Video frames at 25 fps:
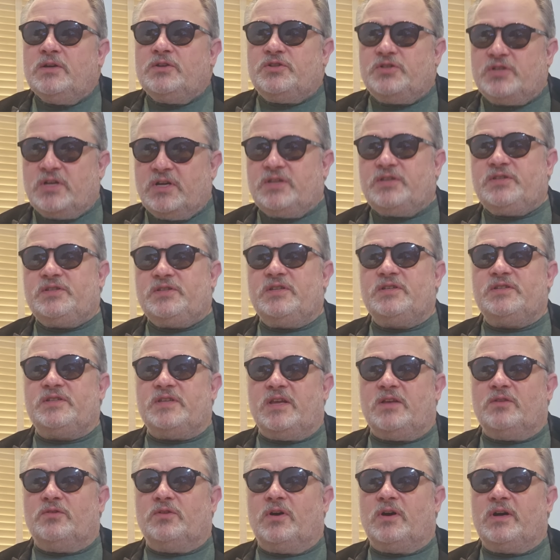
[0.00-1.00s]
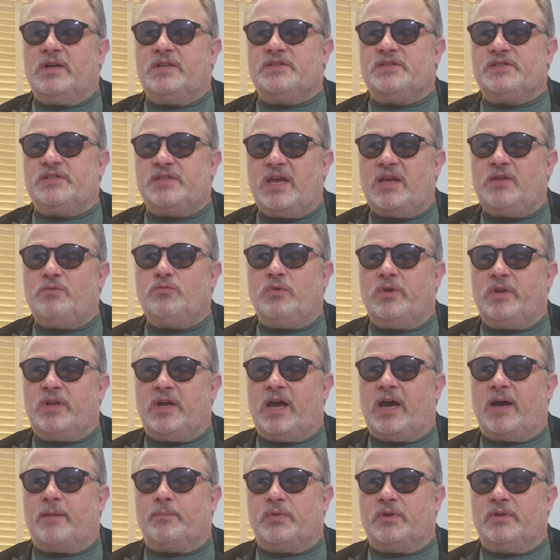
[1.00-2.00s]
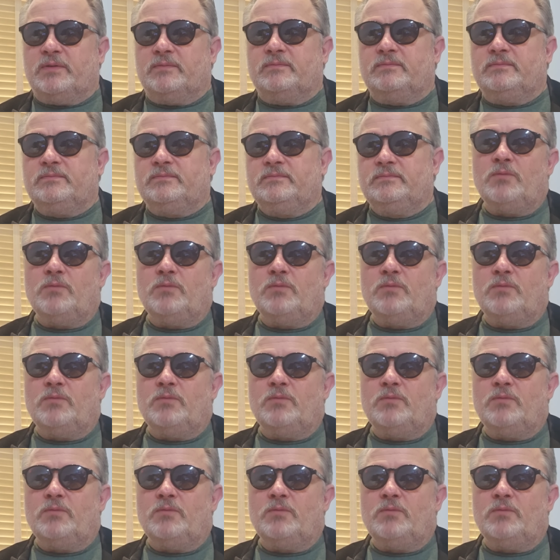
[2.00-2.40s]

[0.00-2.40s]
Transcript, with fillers: just as Elon said would happen.